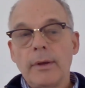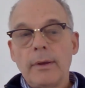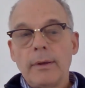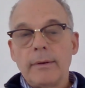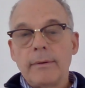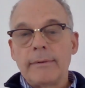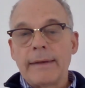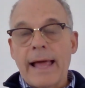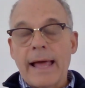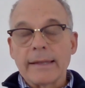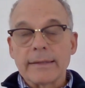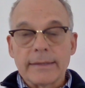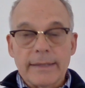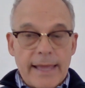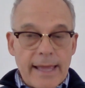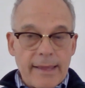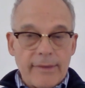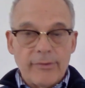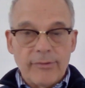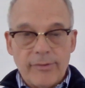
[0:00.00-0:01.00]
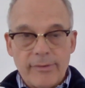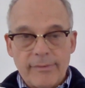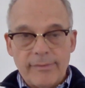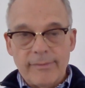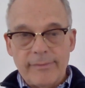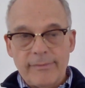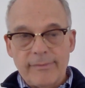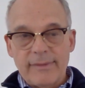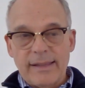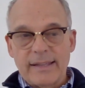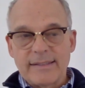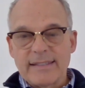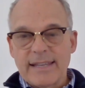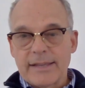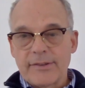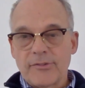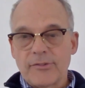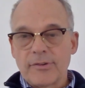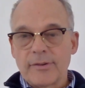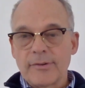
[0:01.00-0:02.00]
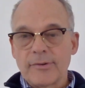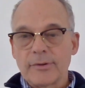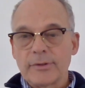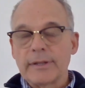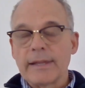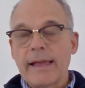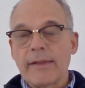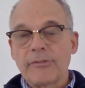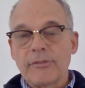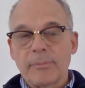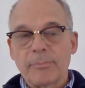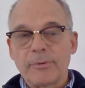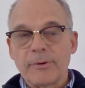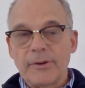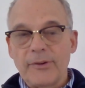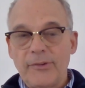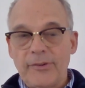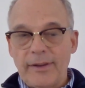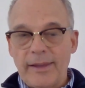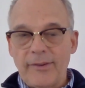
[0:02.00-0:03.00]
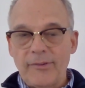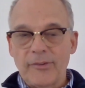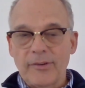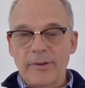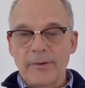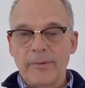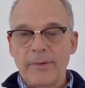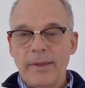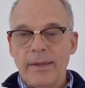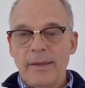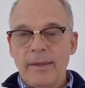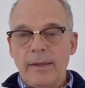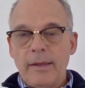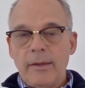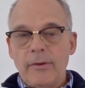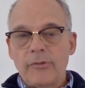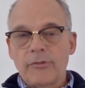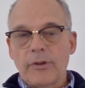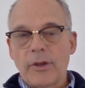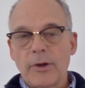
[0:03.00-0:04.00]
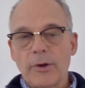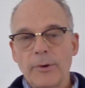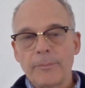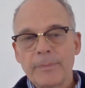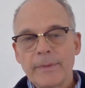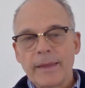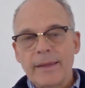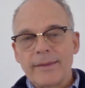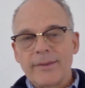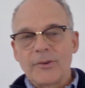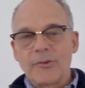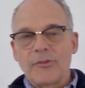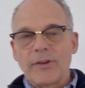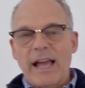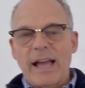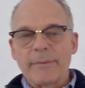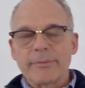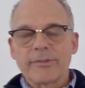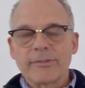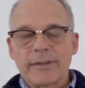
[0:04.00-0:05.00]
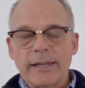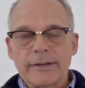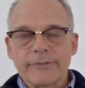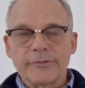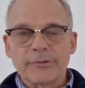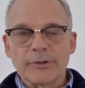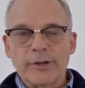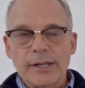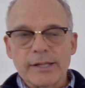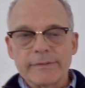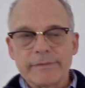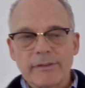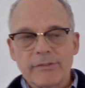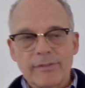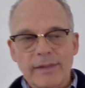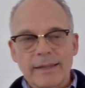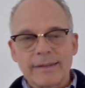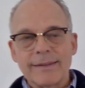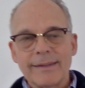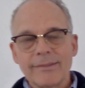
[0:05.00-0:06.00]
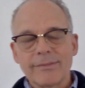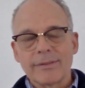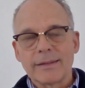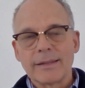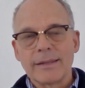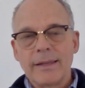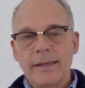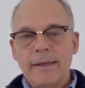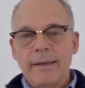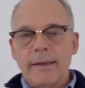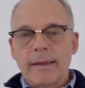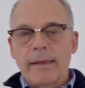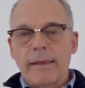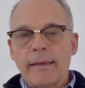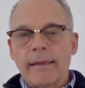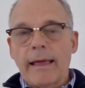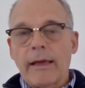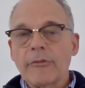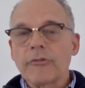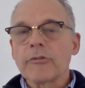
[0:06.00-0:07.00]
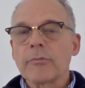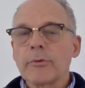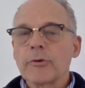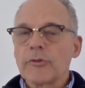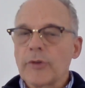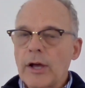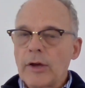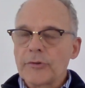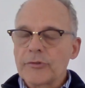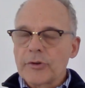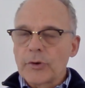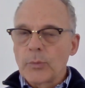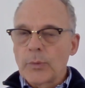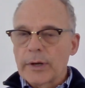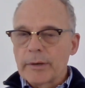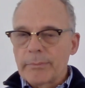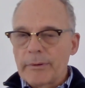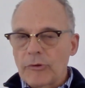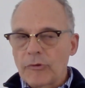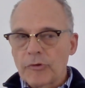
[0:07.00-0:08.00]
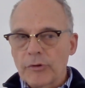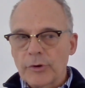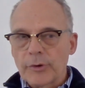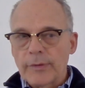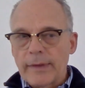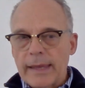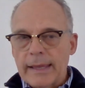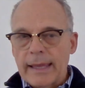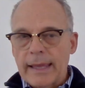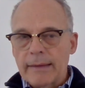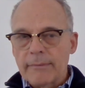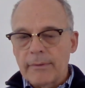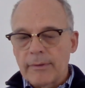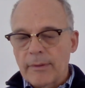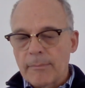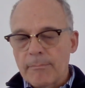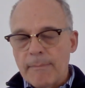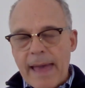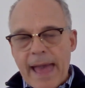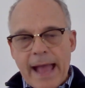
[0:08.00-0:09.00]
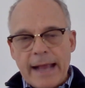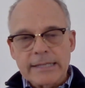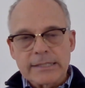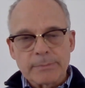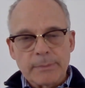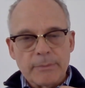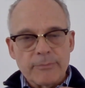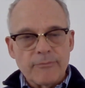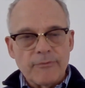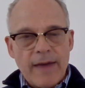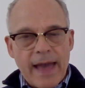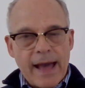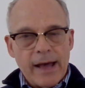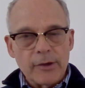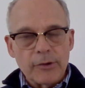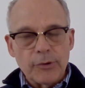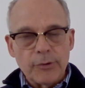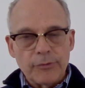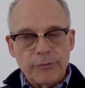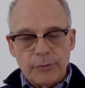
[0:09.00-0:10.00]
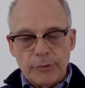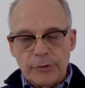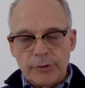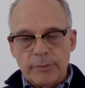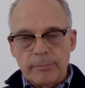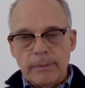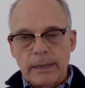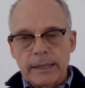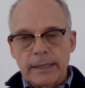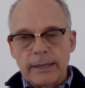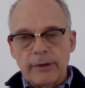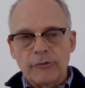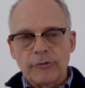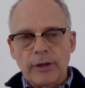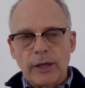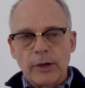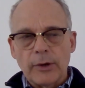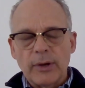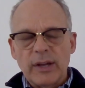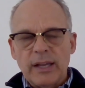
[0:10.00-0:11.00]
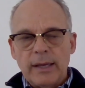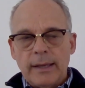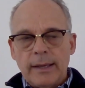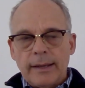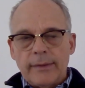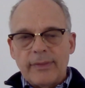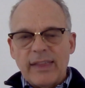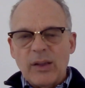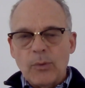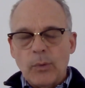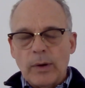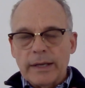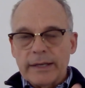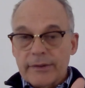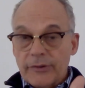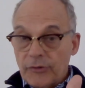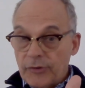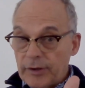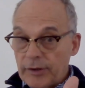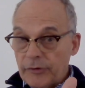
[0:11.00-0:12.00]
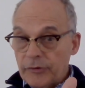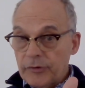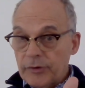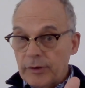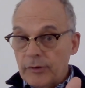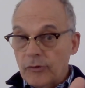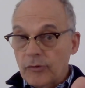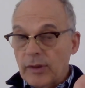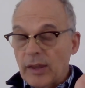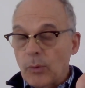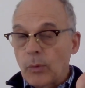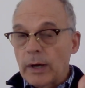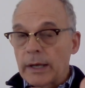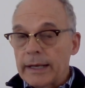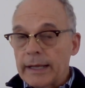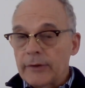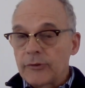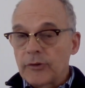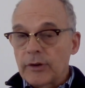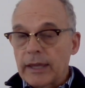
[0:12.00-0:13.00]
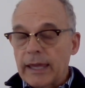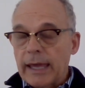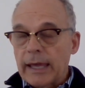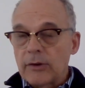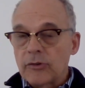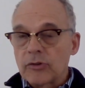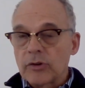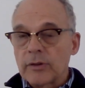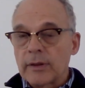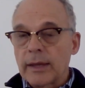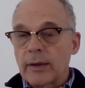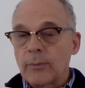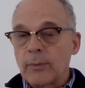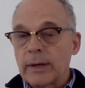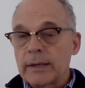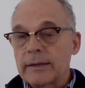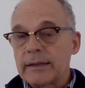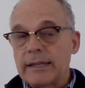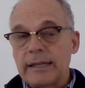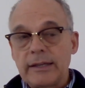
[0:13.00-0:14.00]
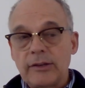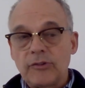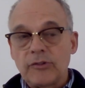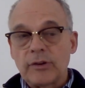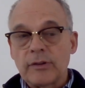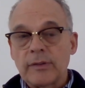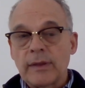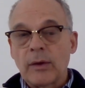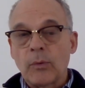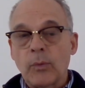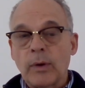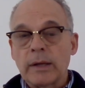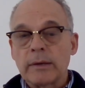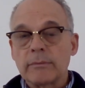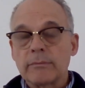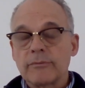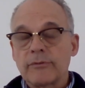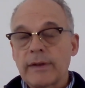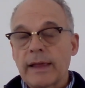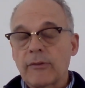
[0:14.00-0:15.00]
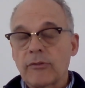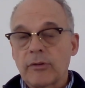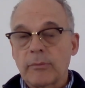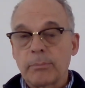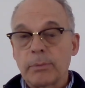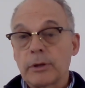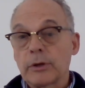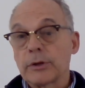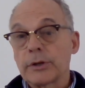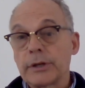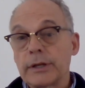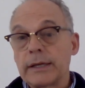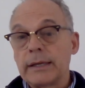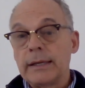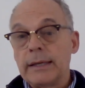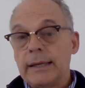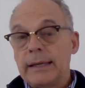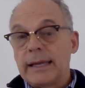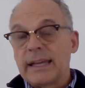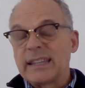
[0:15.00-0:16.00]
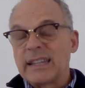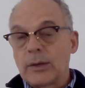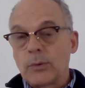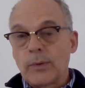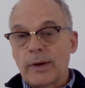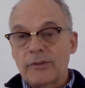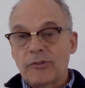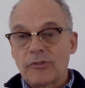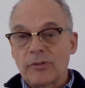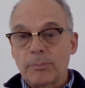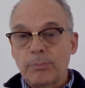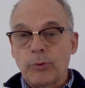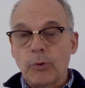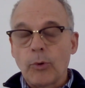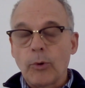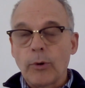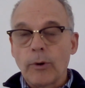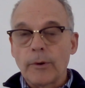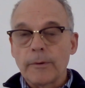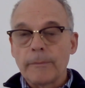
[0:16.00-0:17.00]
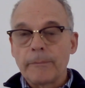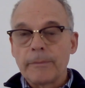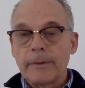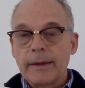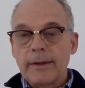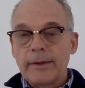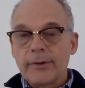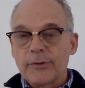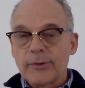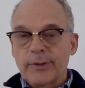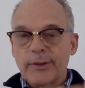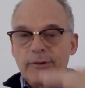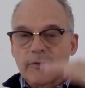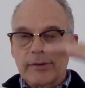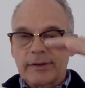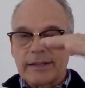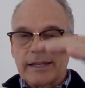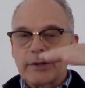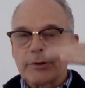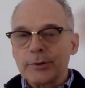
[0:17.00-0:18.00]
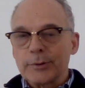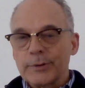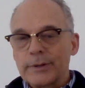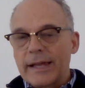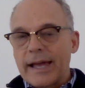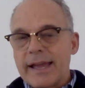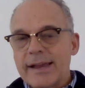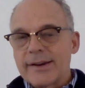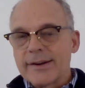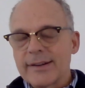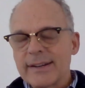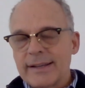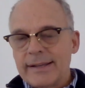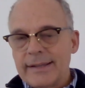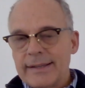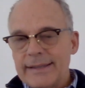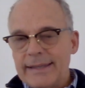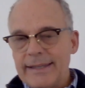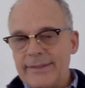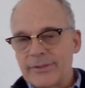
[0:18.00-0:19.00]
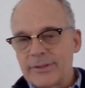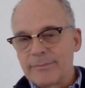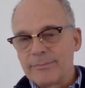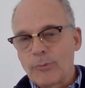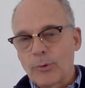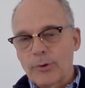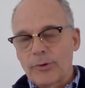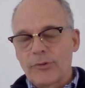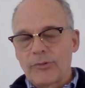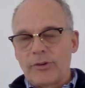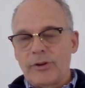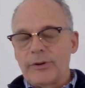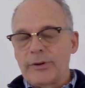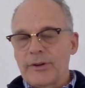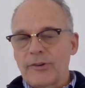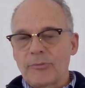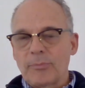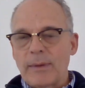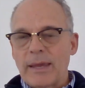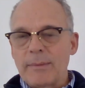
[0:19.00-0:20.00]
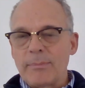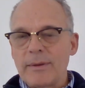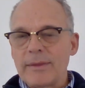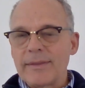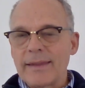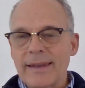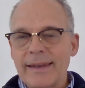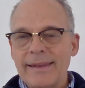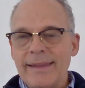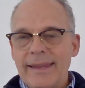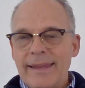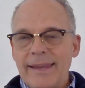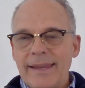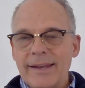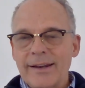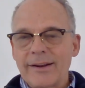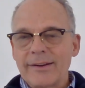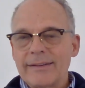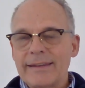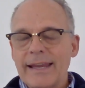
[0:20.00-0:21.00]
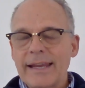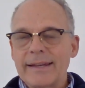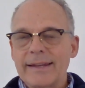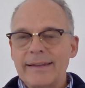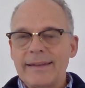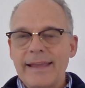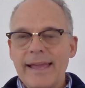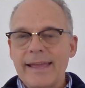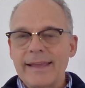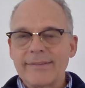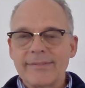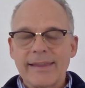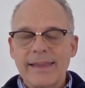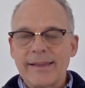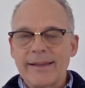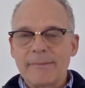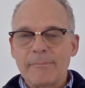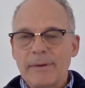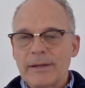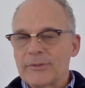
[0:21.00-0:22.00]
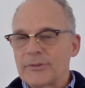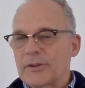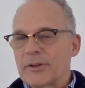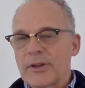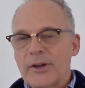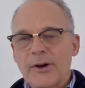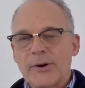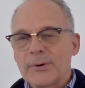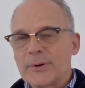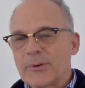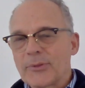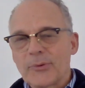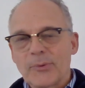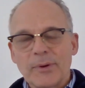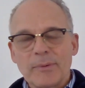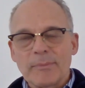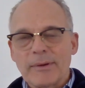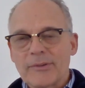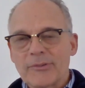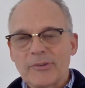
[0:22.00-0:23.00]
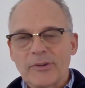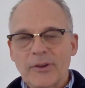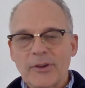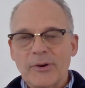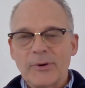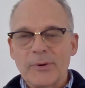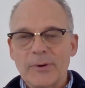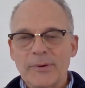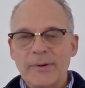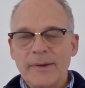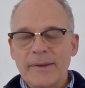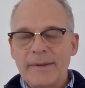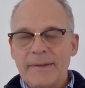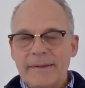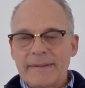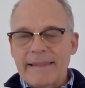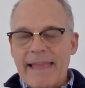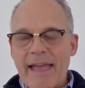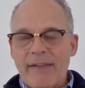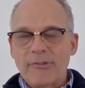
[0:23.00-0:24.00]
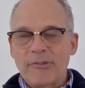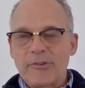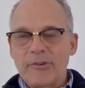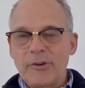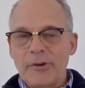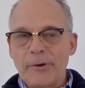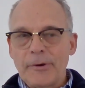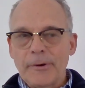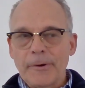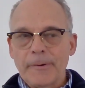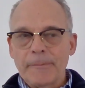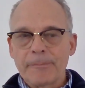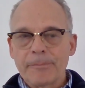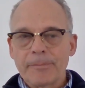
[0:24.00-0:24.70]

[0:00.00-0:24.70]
not less attention or less appreciation. So your job's tougher all of a sudden, isn't it? And customers also want to be sure they get the maximum value for their money. So they want assistance, they want education, they want teaching, they want flexibility, and they want support. So there's another layer, even more serious maybe than in our day-to-day, say a month ago or 3 months ago or last year.